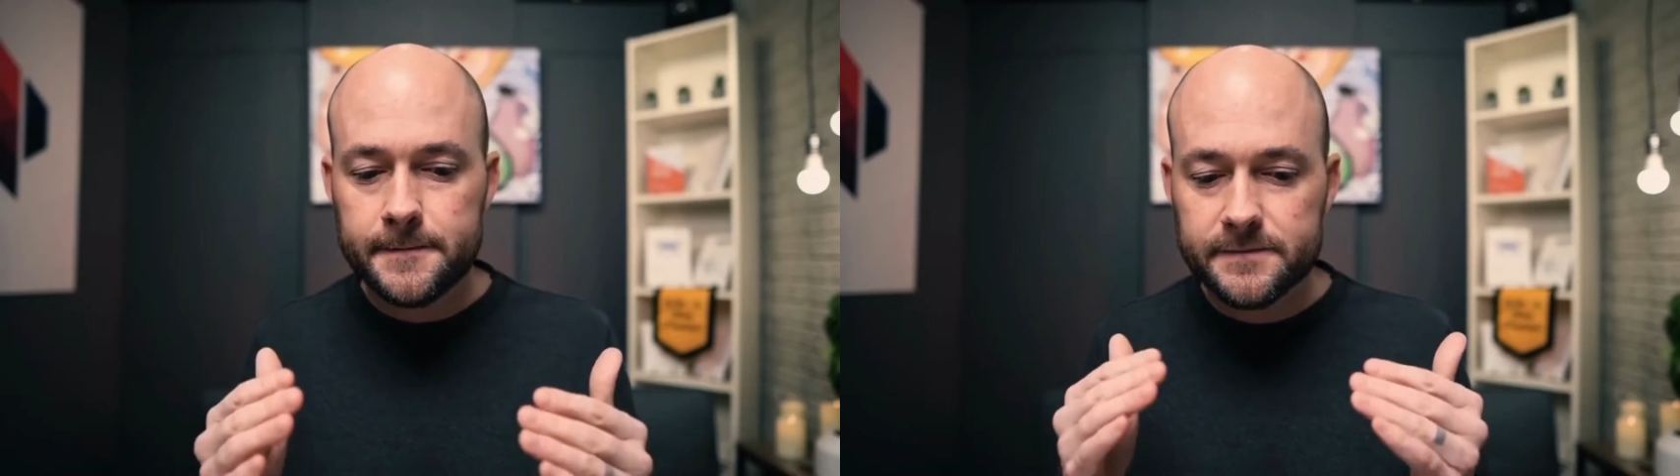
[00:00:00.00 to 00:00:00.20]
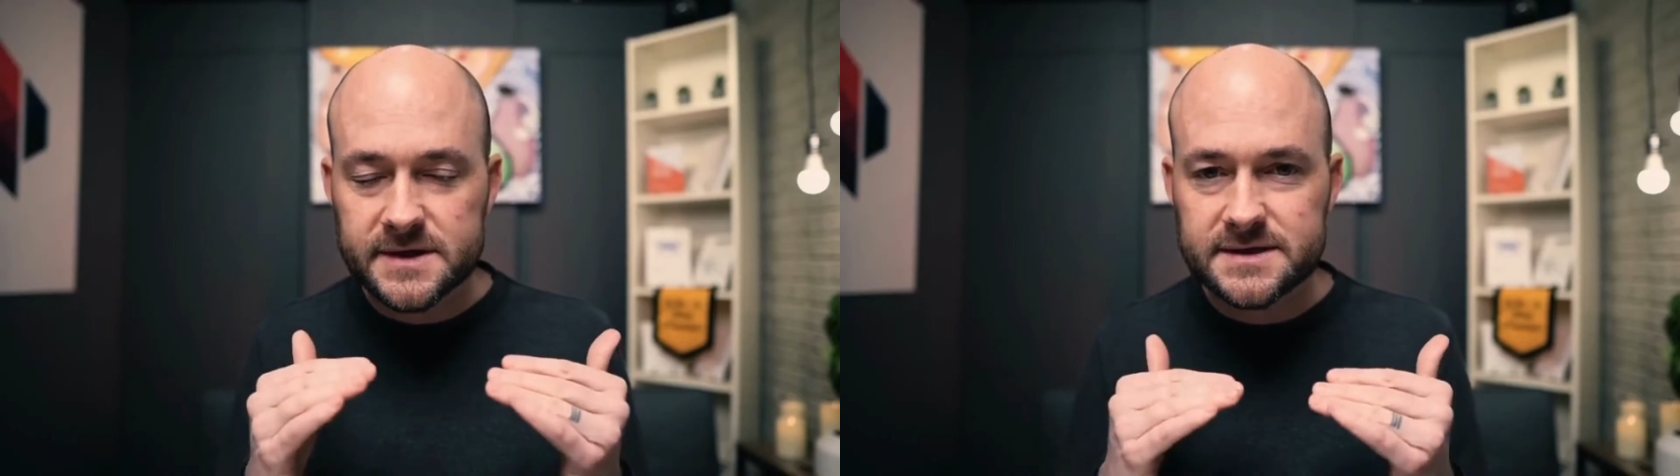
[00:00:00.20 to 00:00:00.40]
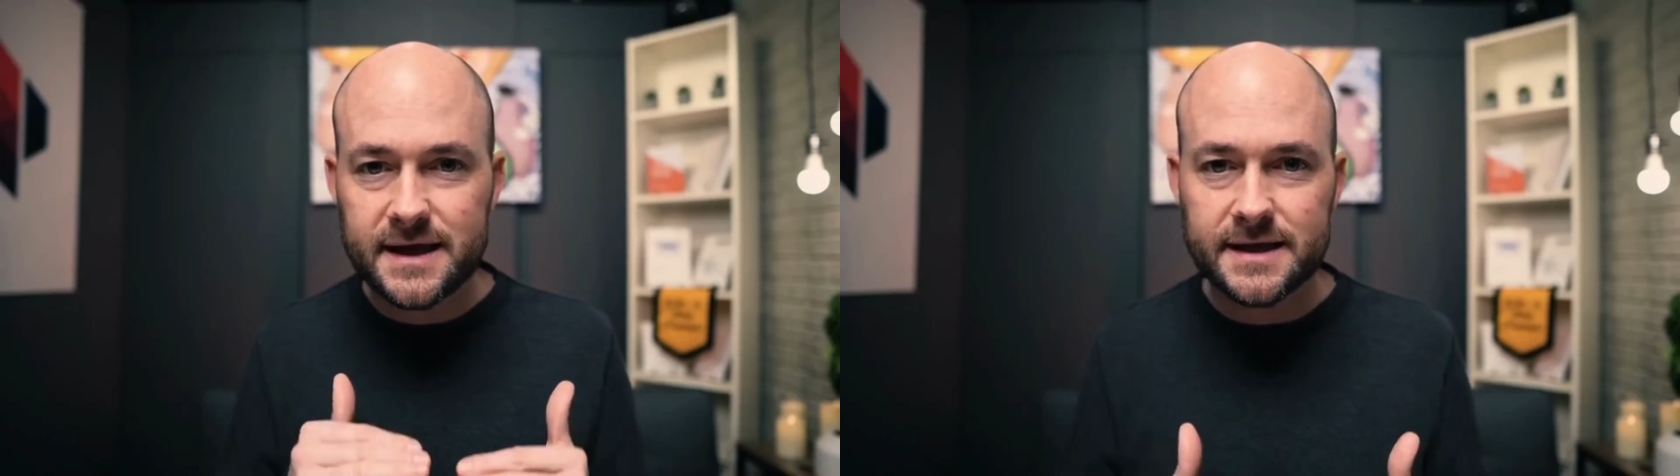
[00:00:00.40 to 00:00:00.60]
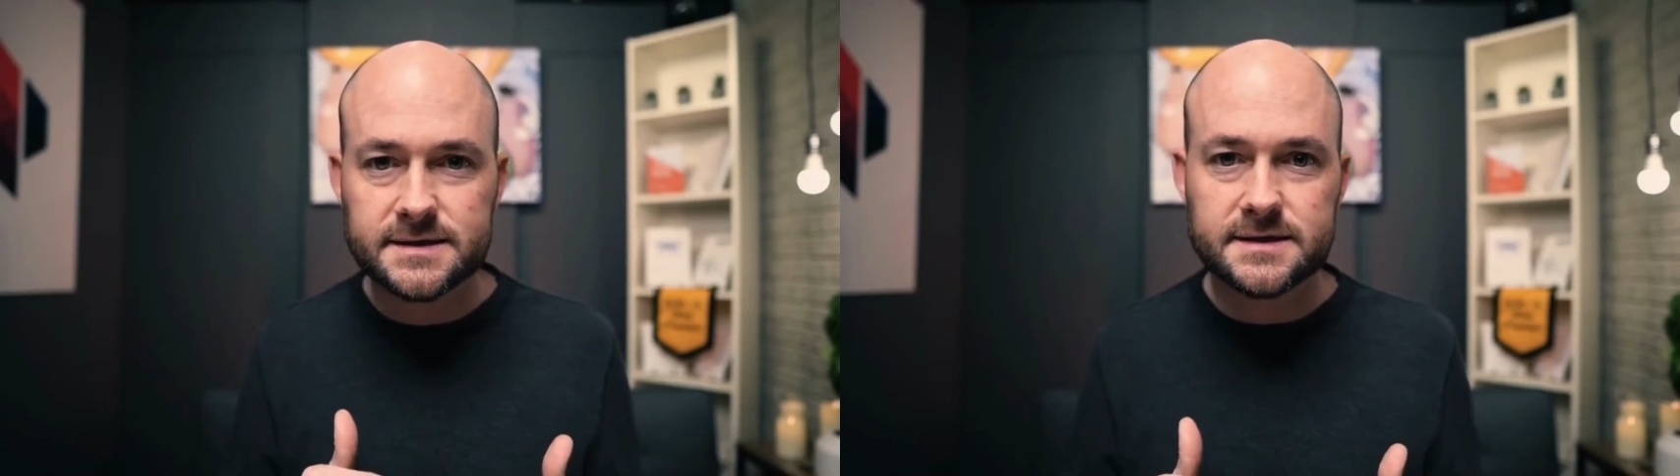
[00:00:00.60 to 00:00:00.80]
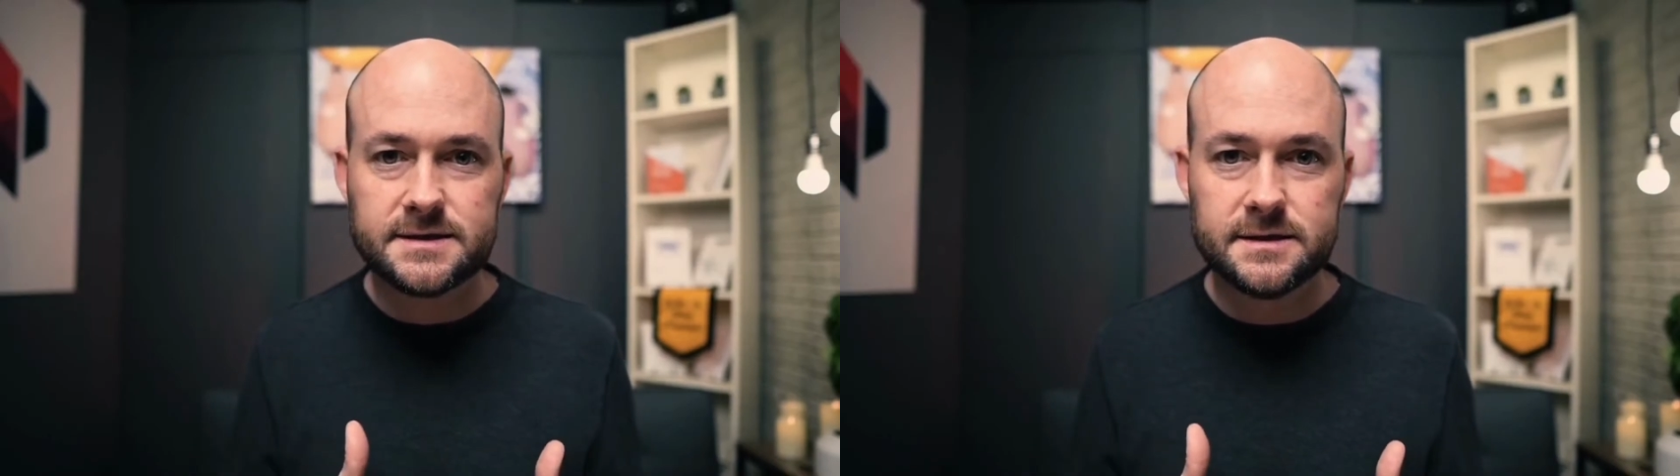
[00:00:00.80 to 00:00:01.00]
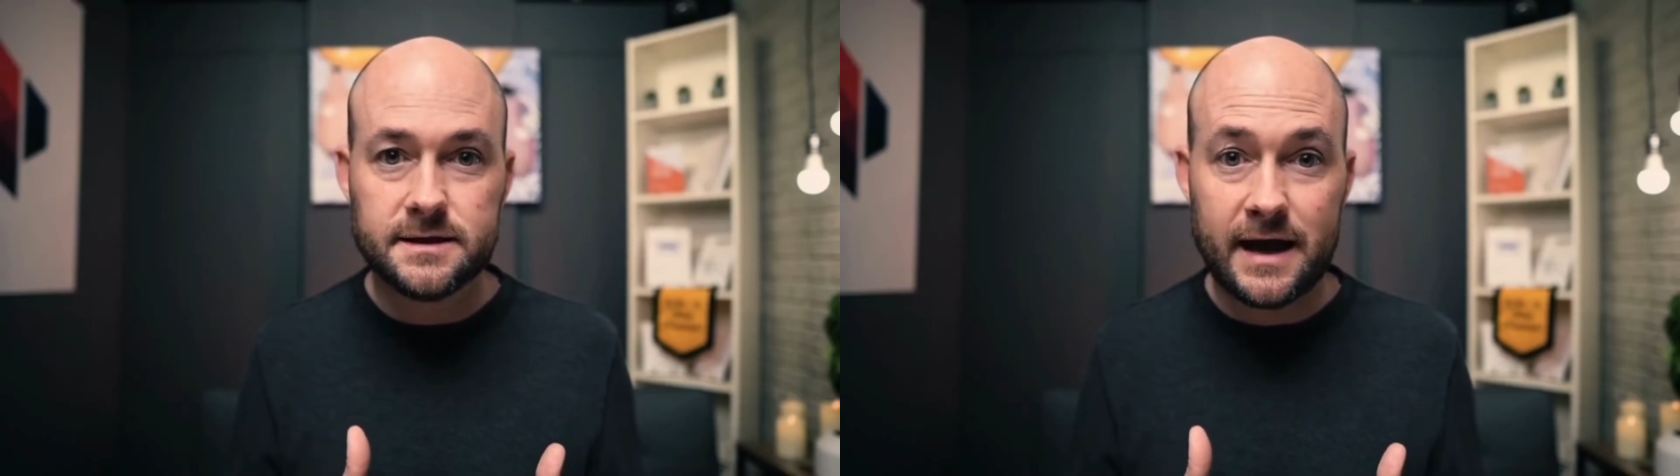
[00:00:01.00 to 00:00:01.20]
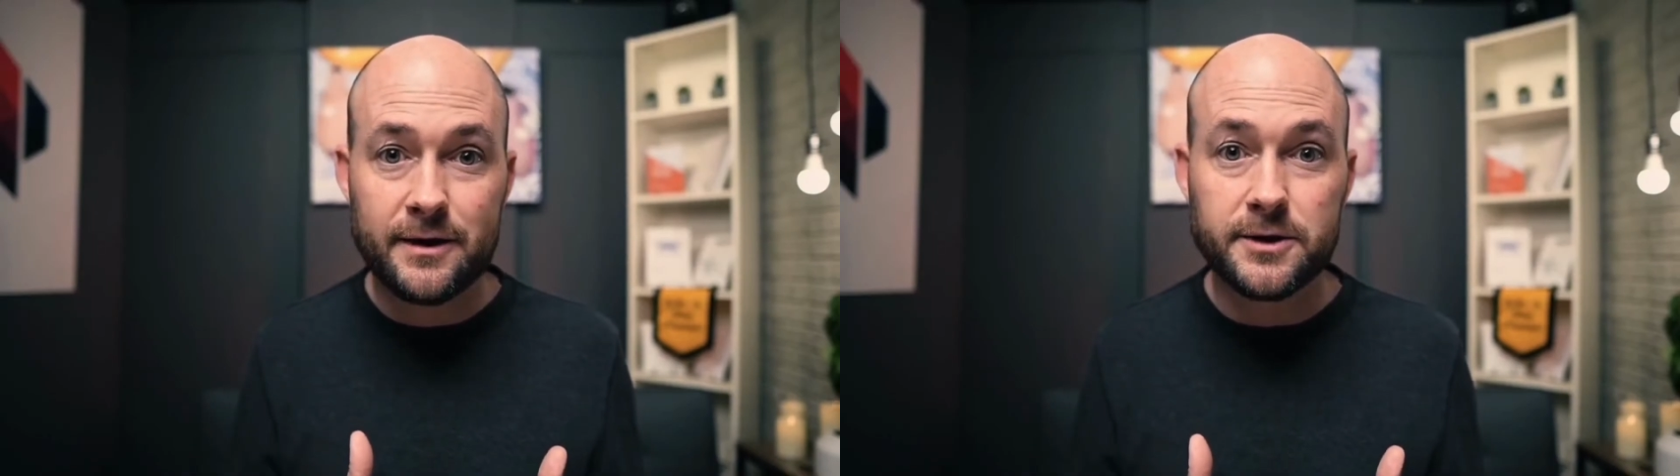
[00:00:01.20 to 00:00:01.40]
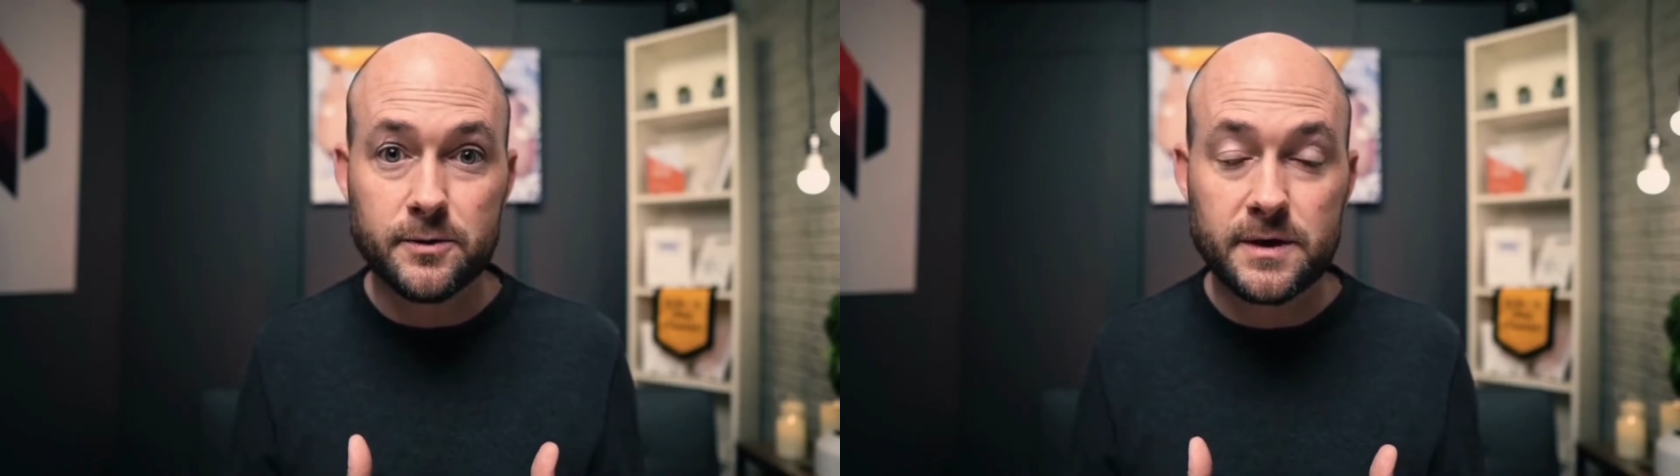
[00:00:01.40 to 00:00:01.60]
This takes us to how
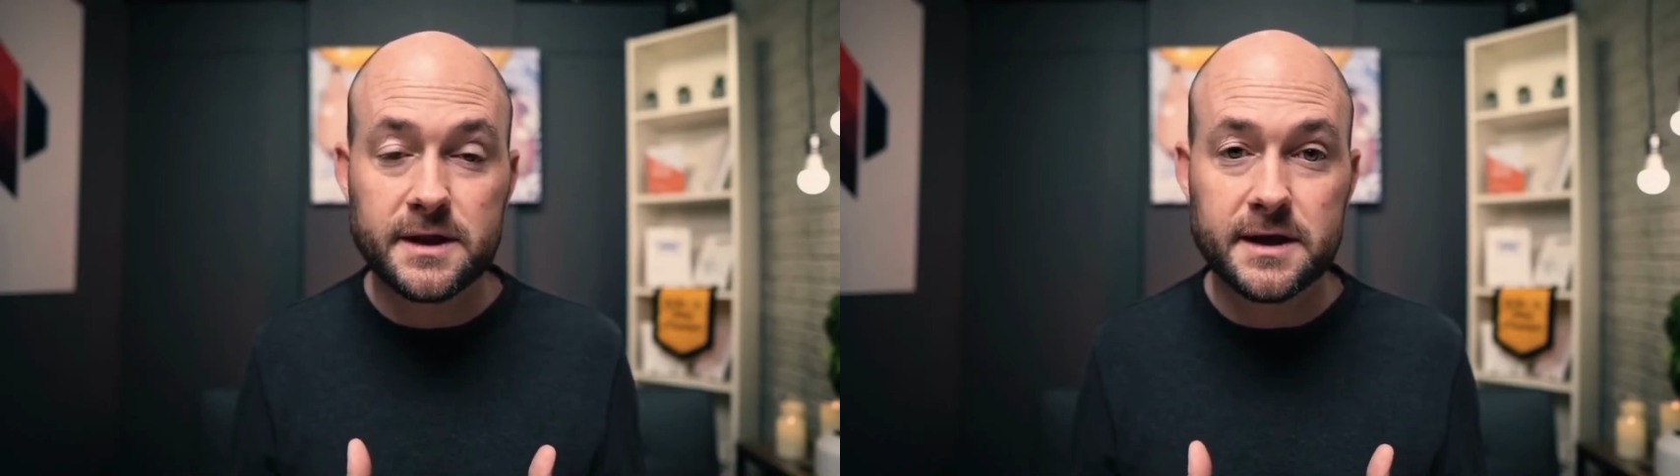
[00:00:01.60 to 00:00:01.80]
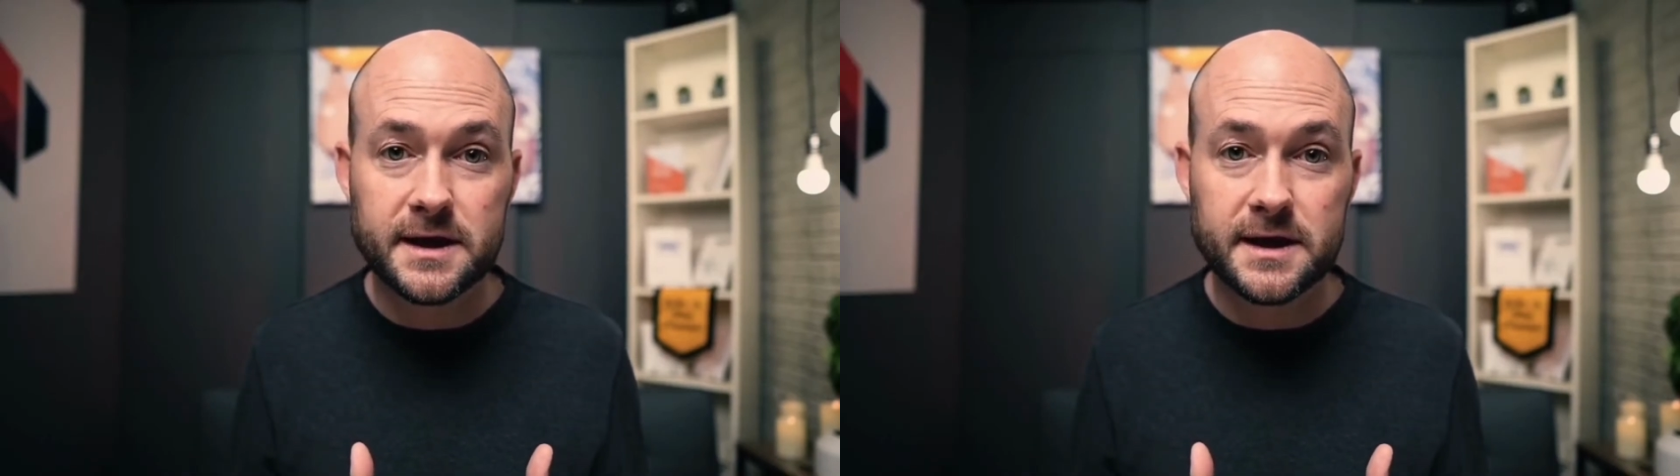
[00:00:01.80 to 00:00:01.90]
you're really going